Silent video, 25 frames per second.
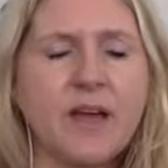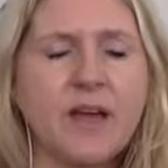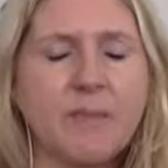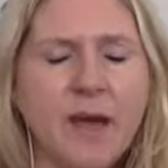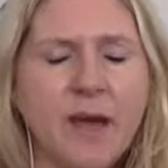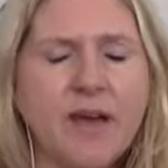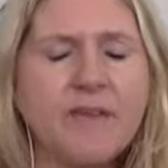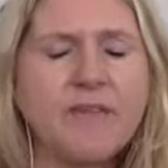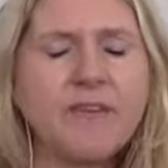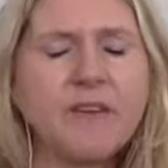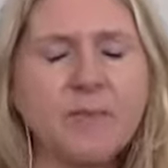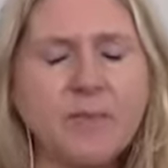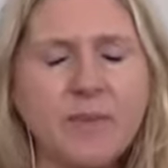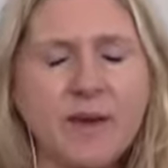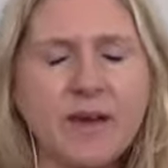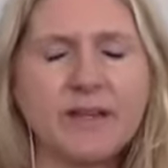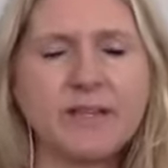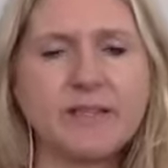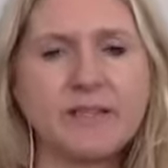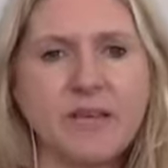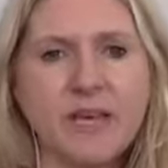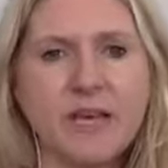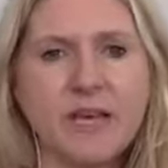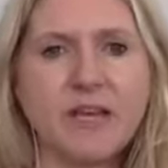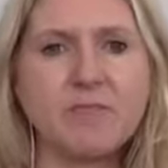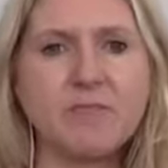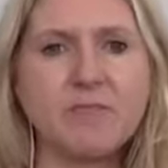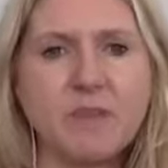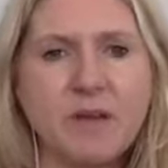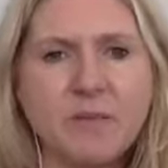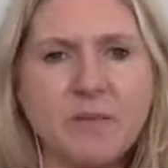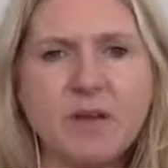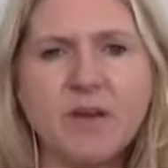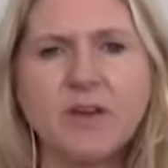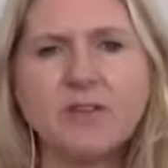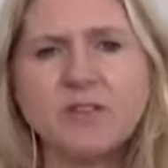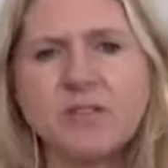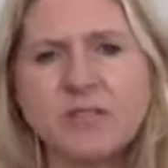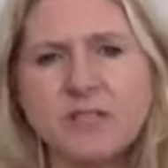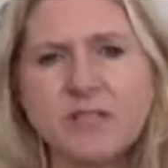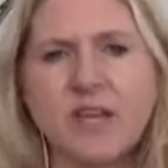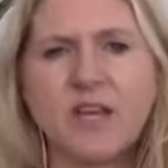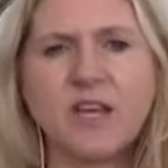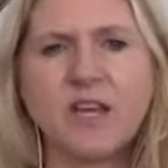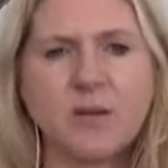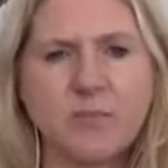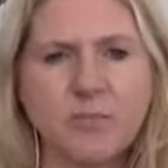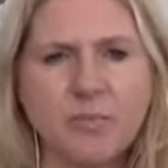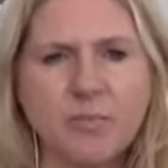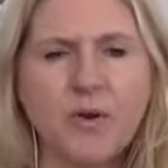I'm having a bad day and maybe I'll just take a